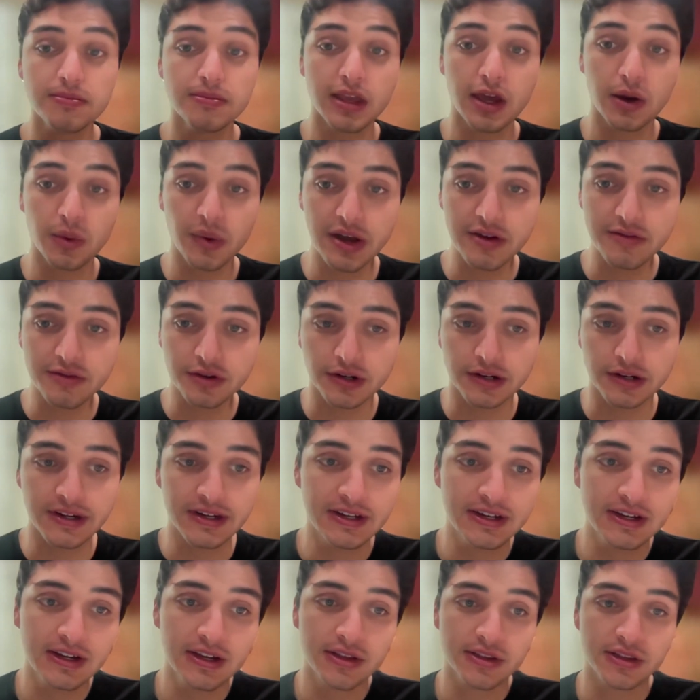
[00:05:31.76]
However,
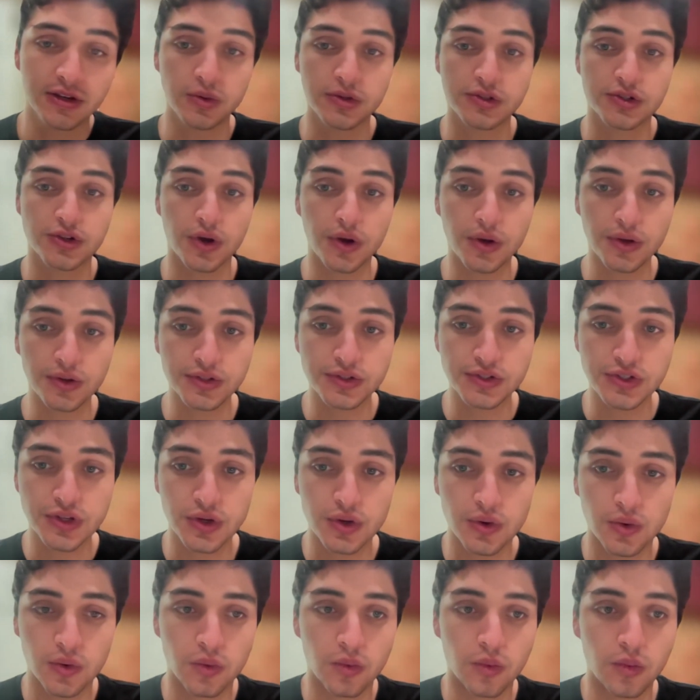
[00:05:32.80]
there was
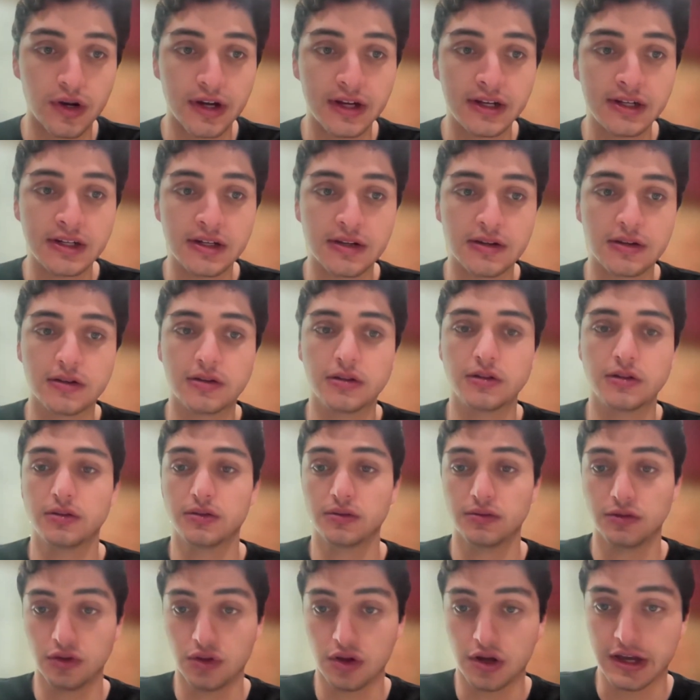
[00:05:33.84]
also one
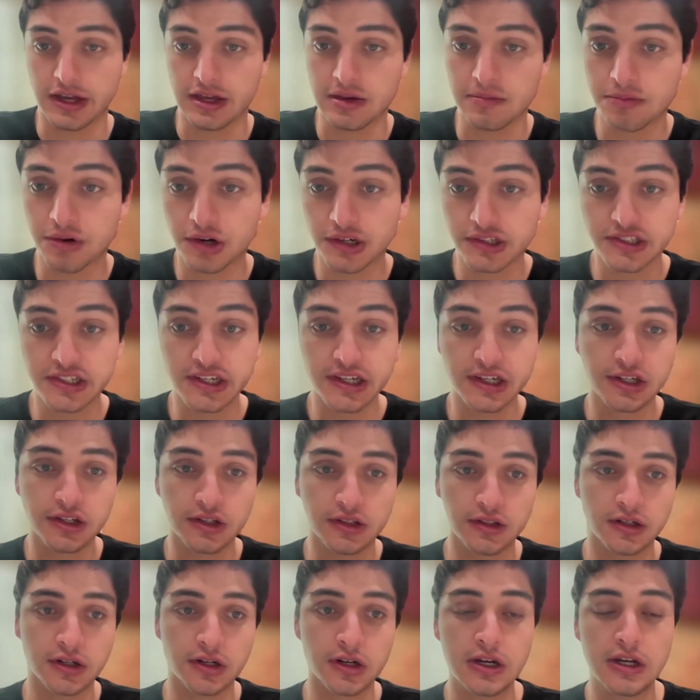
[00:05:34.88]
law in
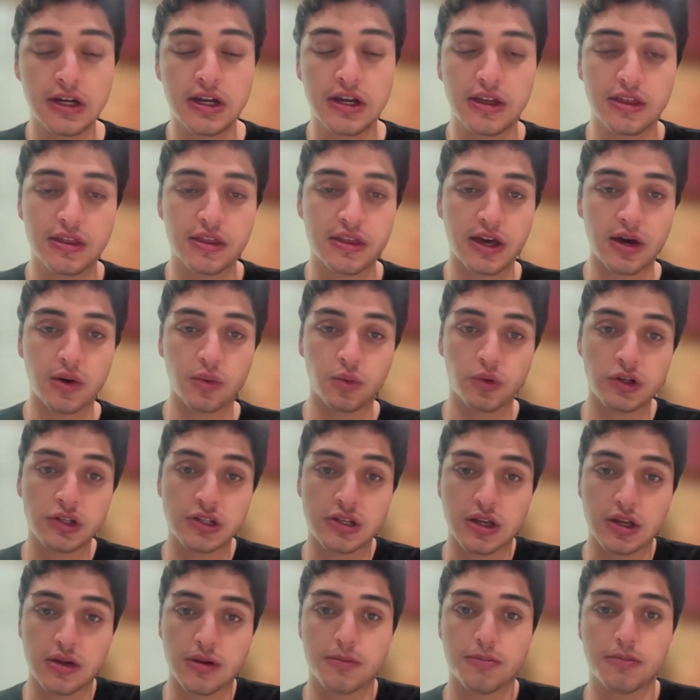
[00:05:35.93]
particular that was
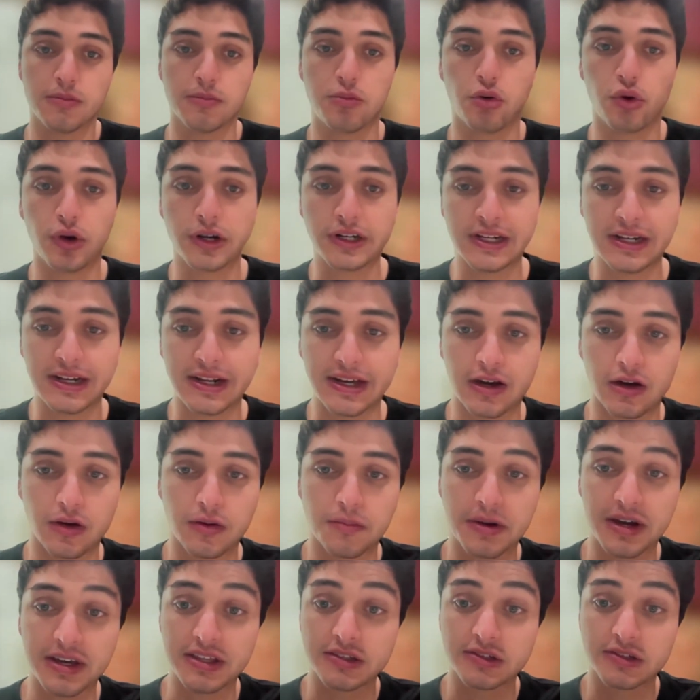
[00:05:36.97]
pointed out
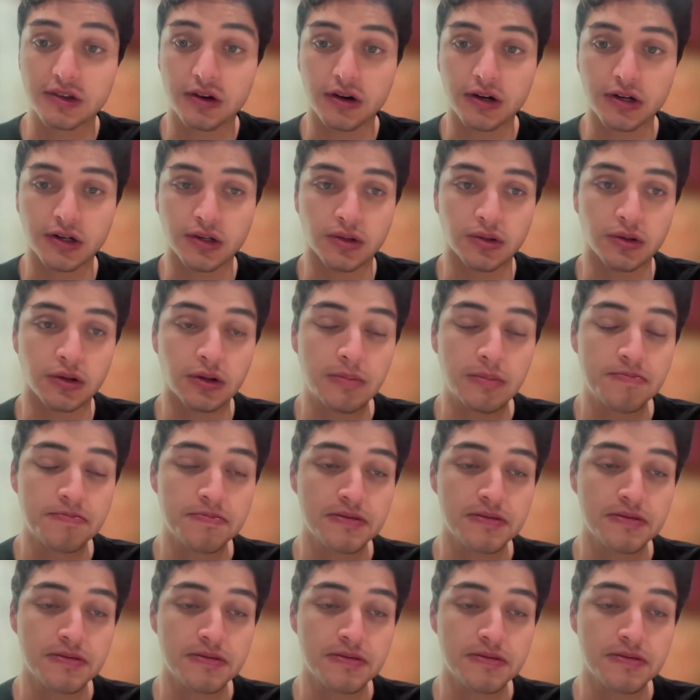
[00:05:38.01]
by this article,